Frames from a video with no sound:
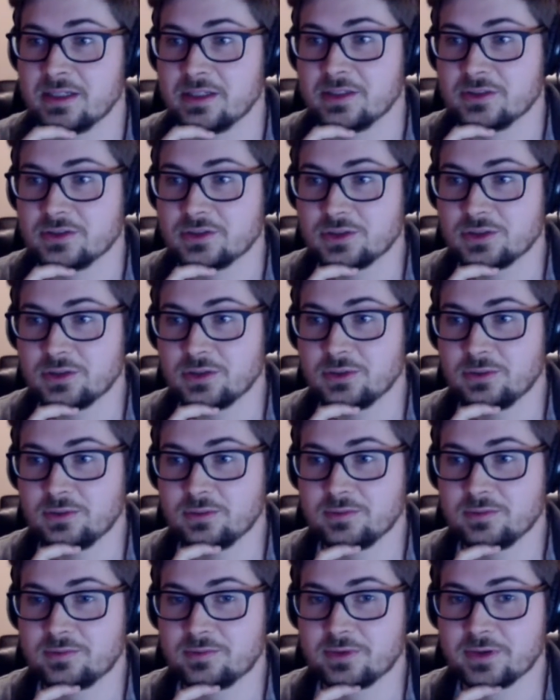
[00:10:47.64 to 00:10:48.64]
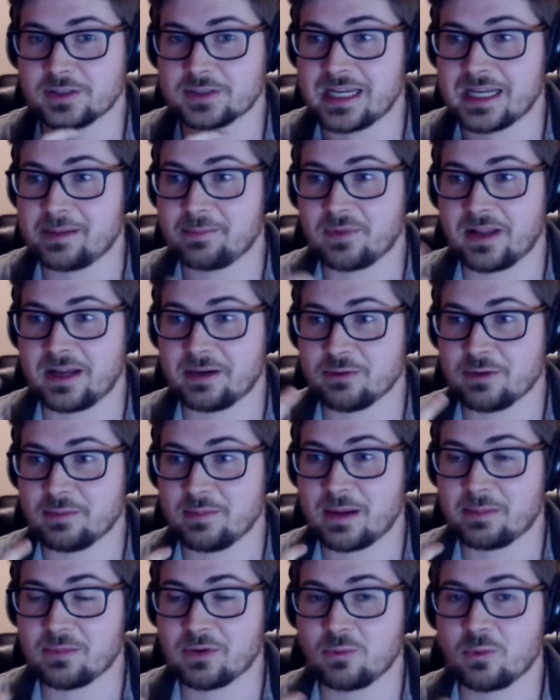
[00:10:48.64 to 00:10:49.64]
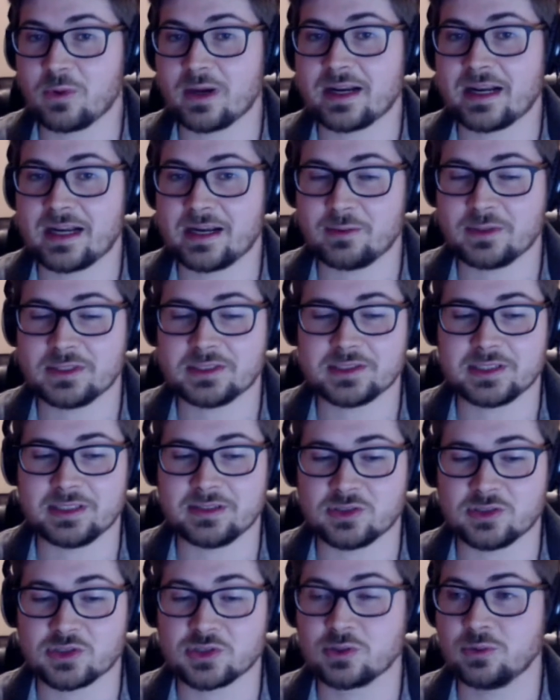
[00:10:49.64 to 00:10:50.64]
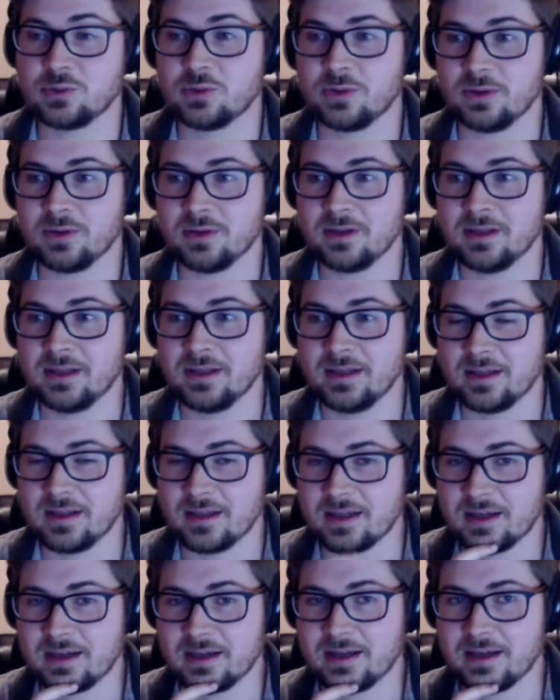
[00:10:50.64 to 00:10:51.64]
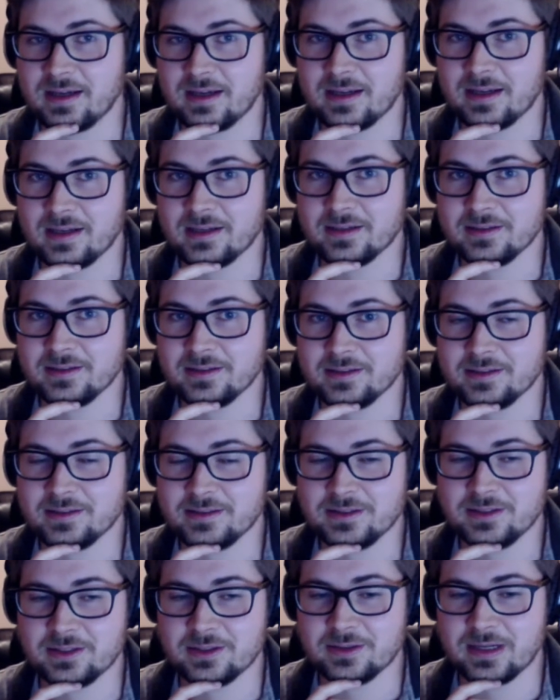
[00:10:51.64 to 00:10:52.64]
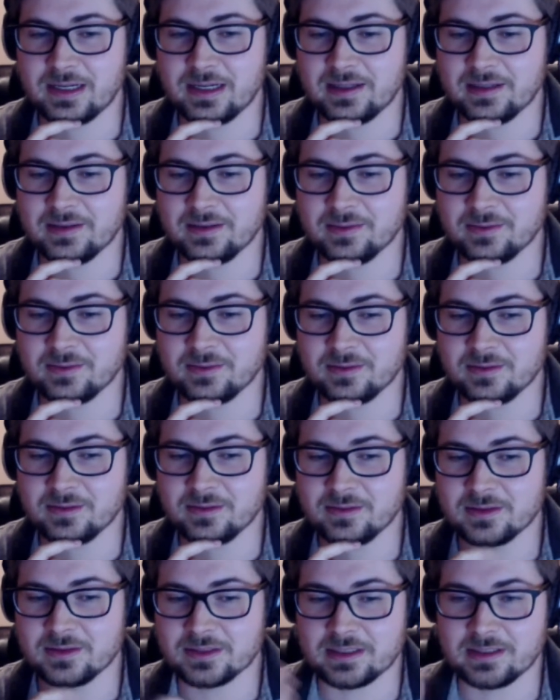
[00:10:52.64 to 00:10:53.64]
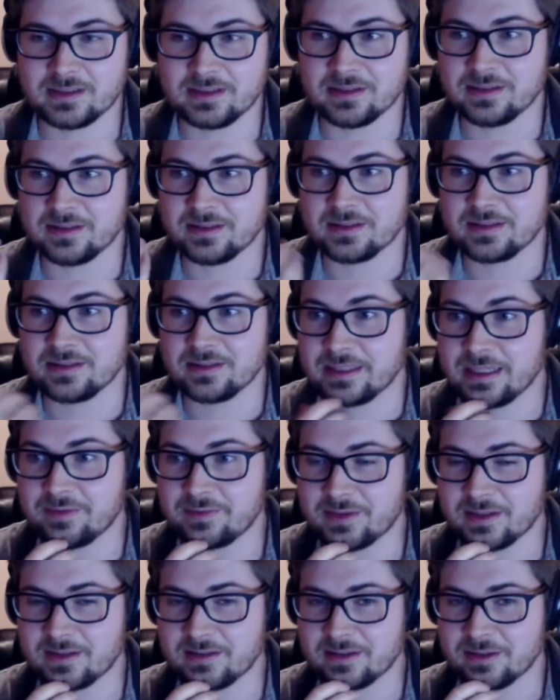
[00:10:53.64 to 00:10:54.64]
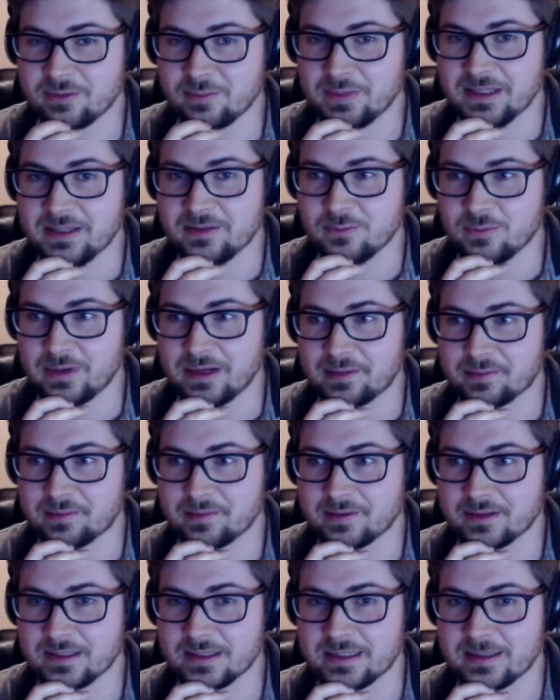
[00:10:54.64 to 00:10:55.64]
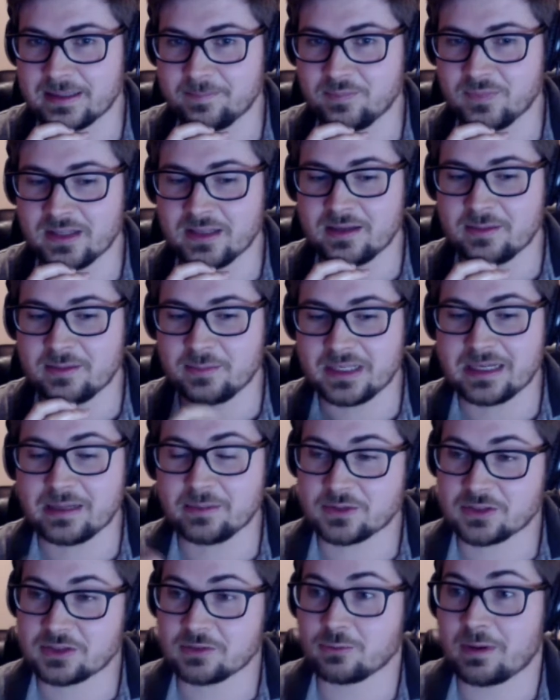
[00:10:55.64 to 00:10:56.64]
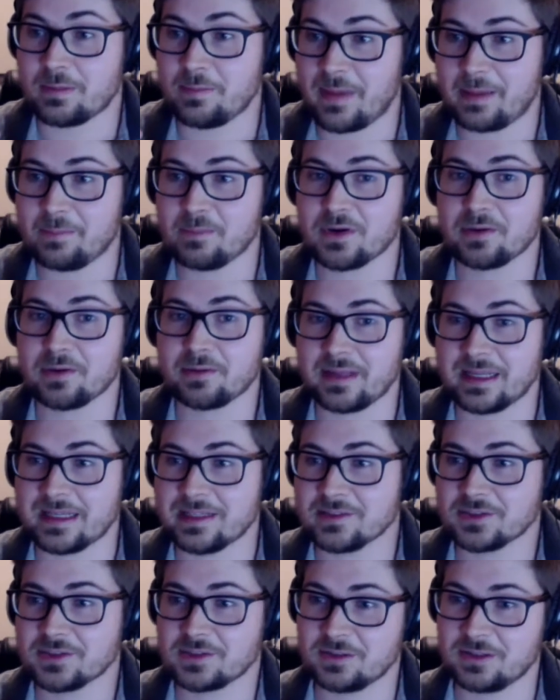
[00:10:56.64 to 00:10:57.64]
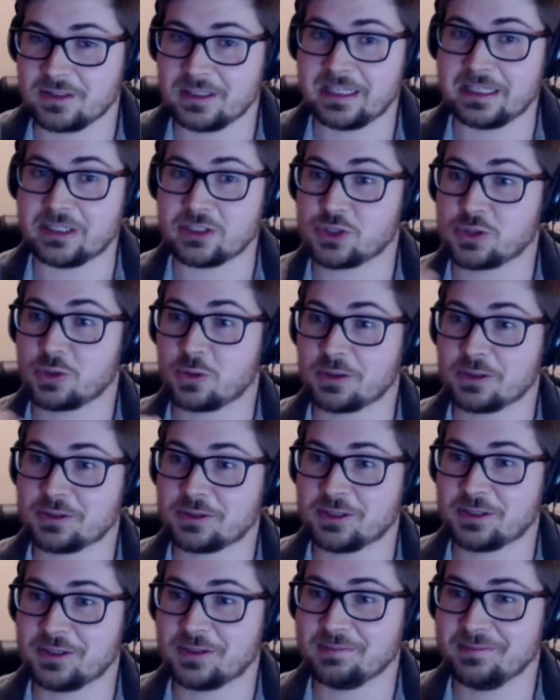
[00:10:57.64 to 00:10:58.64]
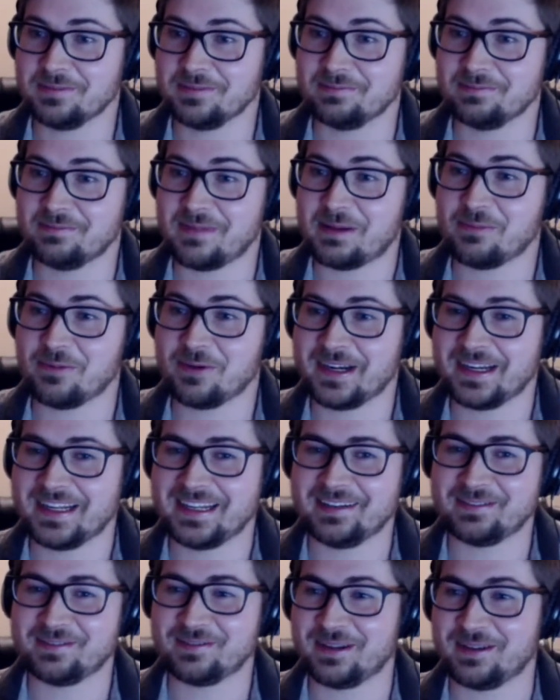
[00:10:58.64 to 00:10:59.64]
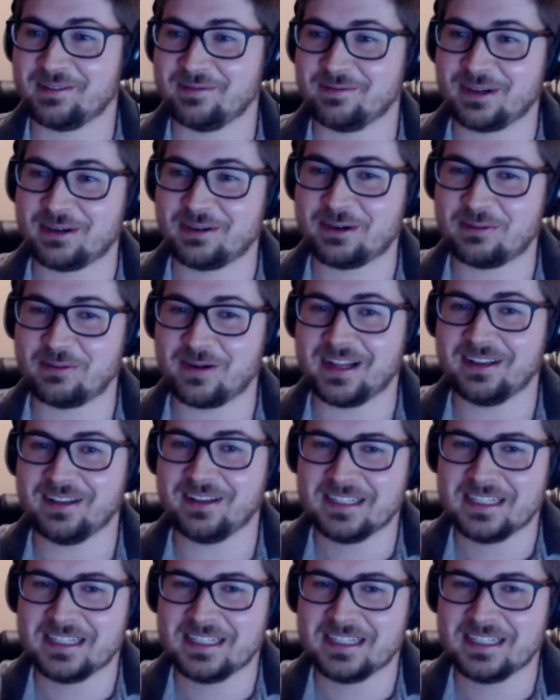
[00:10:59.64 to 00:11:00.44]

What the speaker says: So, for example, I remember when I was in school, uh, I was gifted a little bit with being able to remember things in a short-term memory very well.